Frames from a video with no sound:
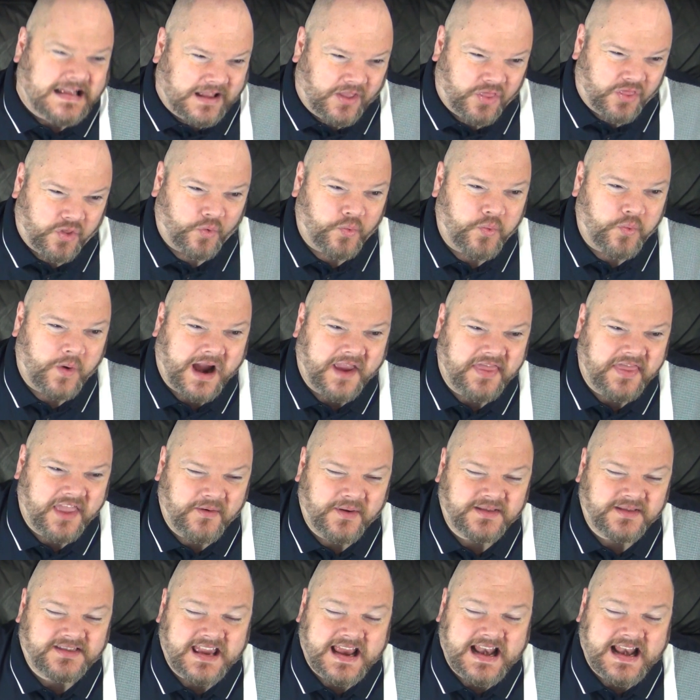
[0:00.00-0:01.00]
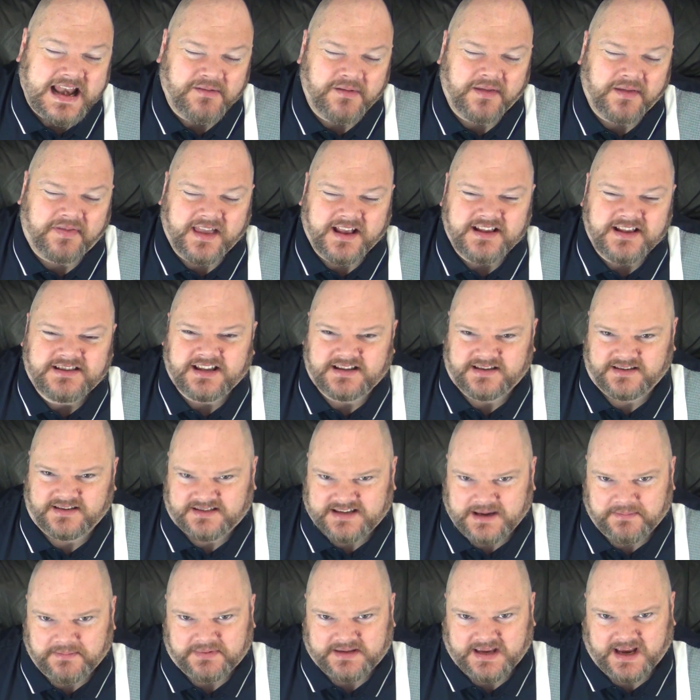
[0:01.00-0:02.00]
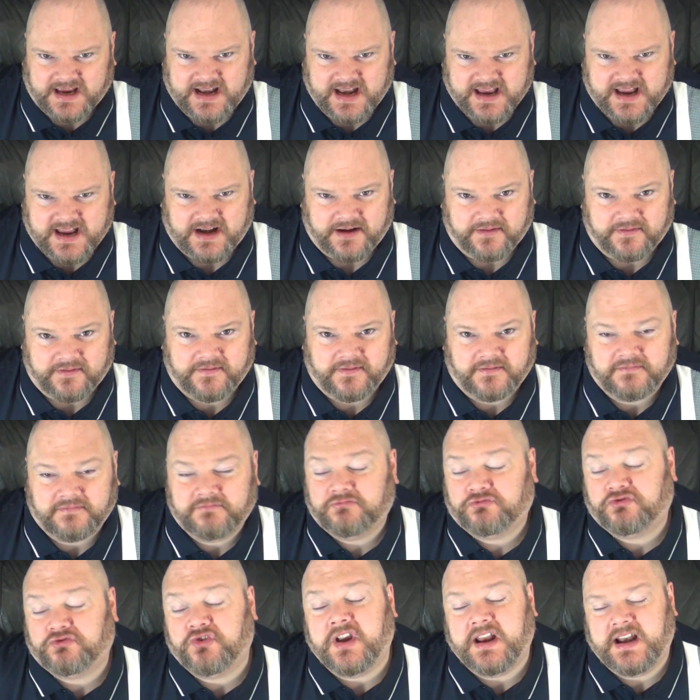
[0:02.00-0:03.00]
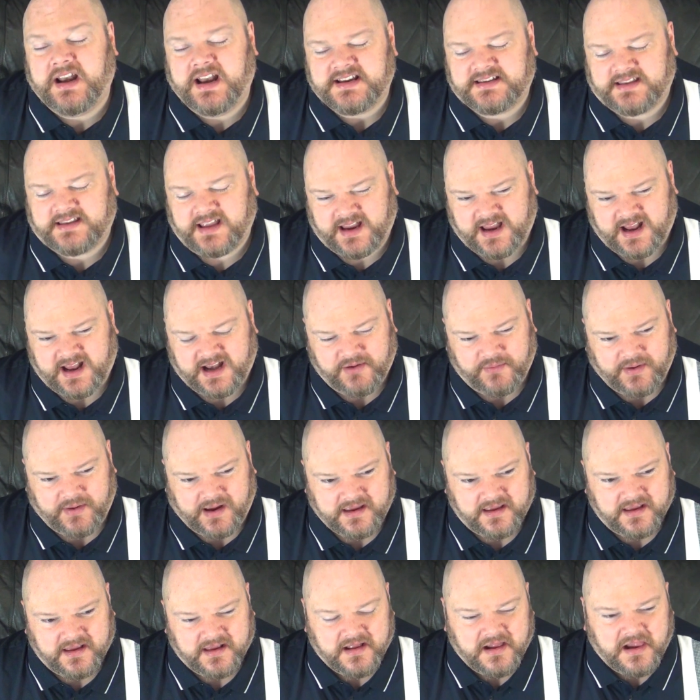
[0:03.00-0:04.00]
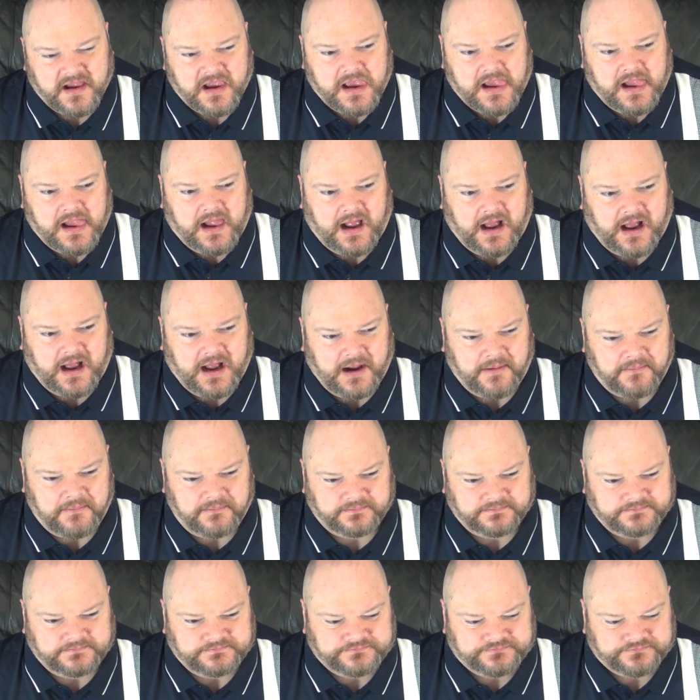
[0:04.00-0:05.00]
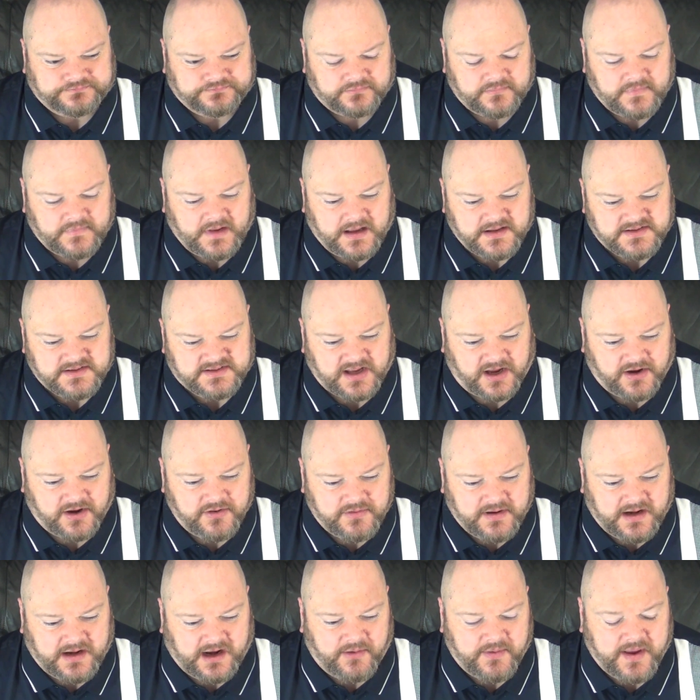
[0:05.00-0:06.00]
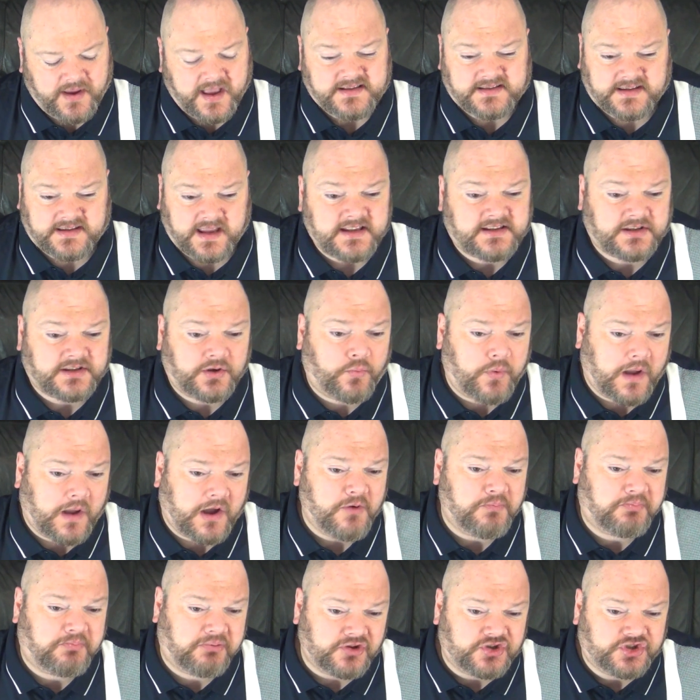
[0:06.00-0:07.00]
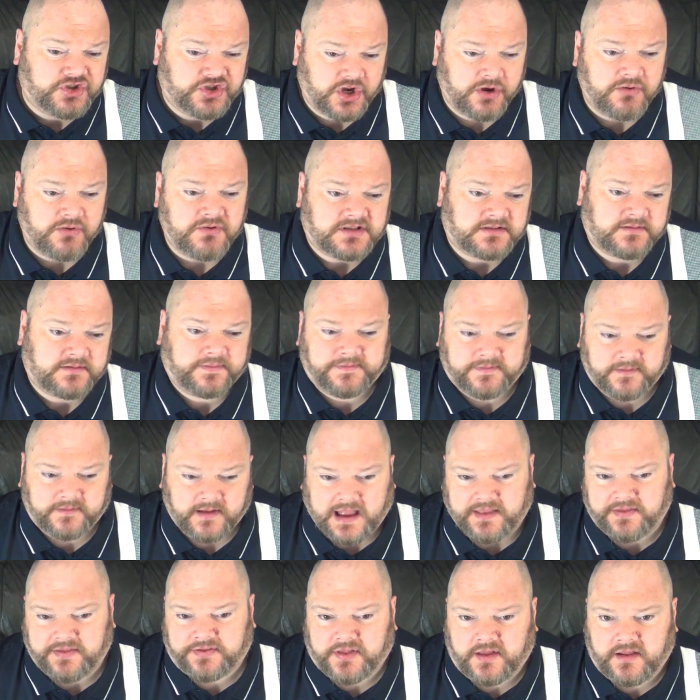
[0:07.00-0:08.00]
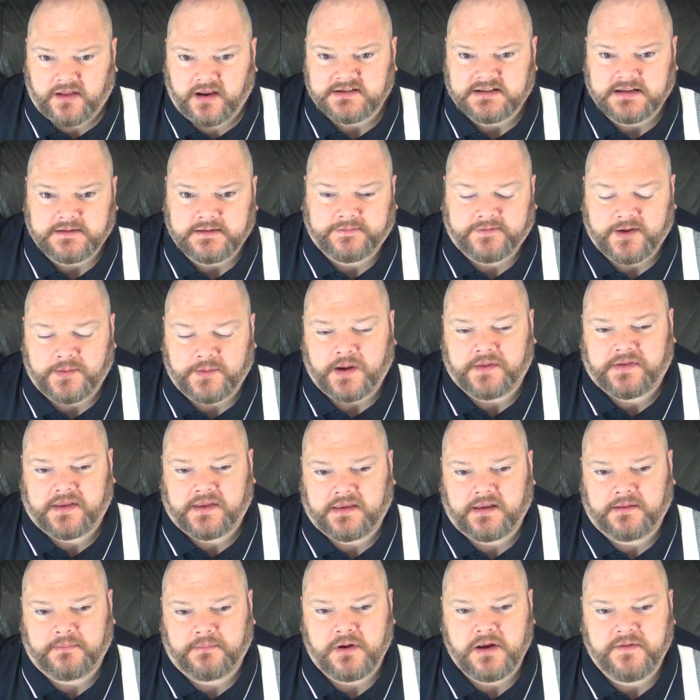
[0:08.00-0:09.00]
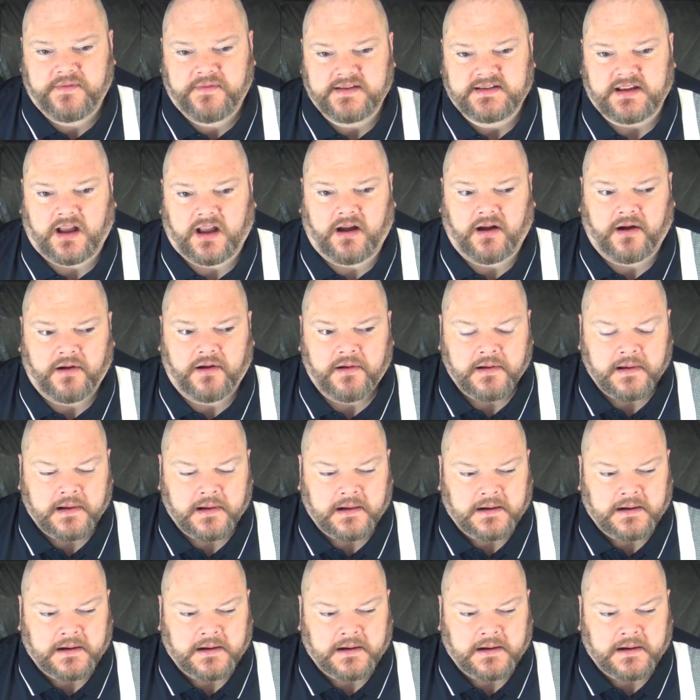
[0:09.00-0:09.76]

the way they were dealing with things didn't seem particularly kind of realistic. Anyway, um, so you know, it's it's a well-produced anthology film. I think the movies are,